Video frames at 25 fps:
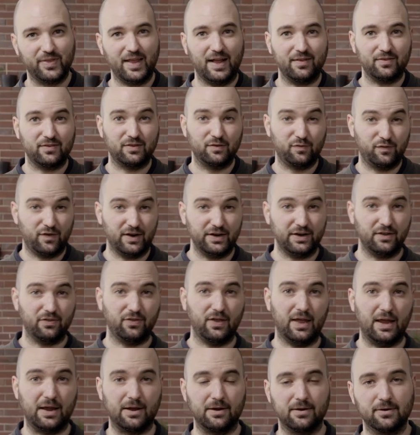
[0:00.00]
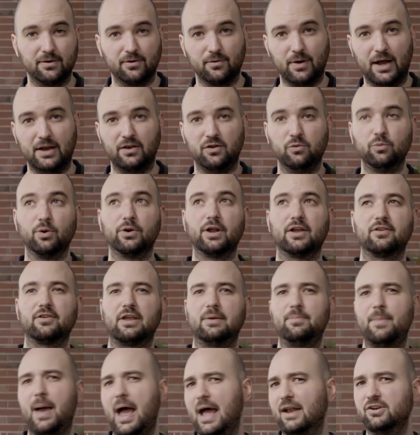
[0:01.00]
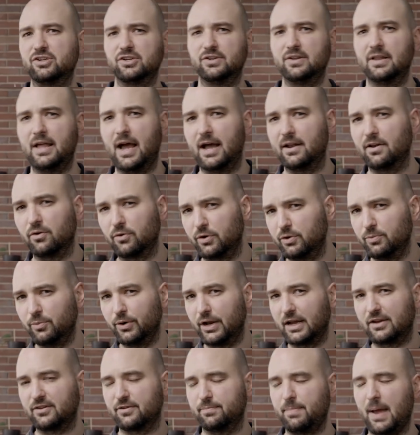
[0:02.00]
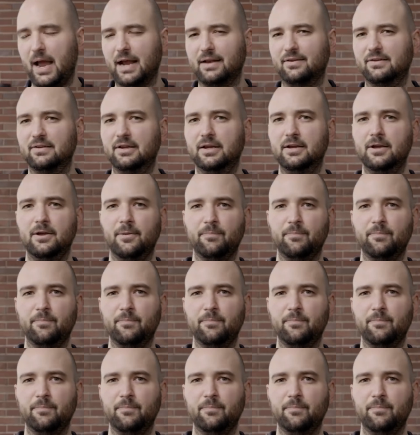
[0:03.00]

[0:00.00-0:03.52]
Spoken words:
That's the funny thing, right? You would imagine that, or you would expect